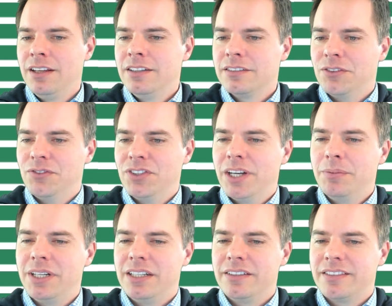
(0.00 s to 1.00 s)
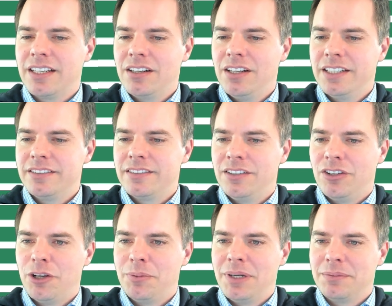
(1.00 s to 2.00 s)
So if we come down to satellites and
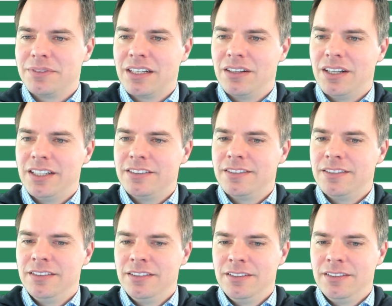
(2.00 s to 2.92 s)
open up satellites,